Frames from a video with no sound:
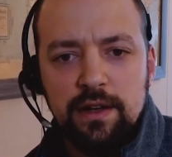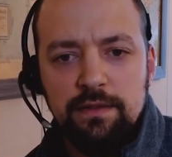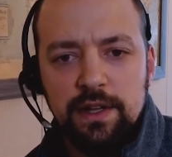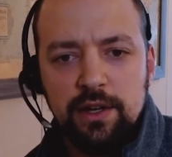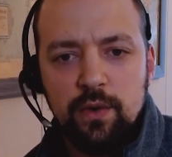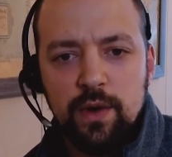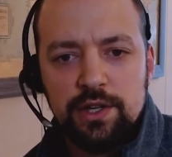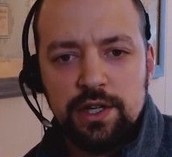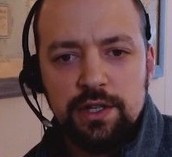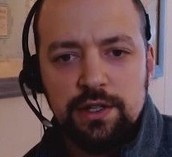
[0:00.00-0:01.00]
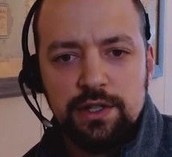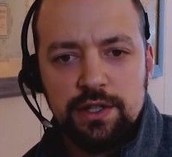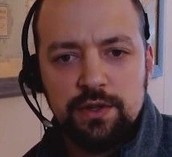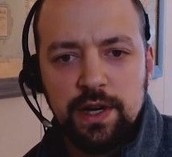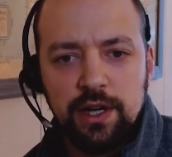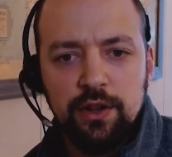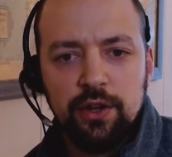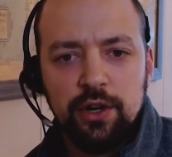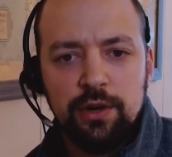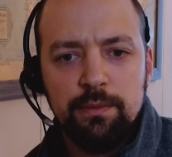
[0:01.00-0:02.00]
of the equation, just so I could
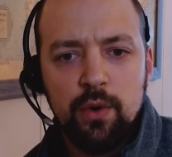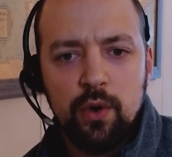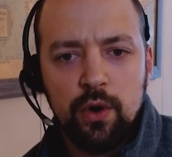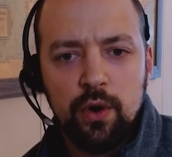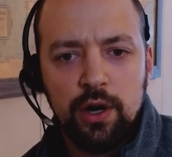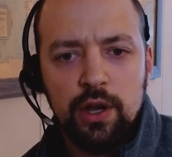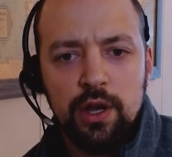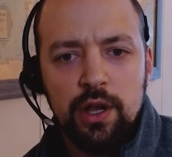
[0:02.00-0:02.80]
learn more,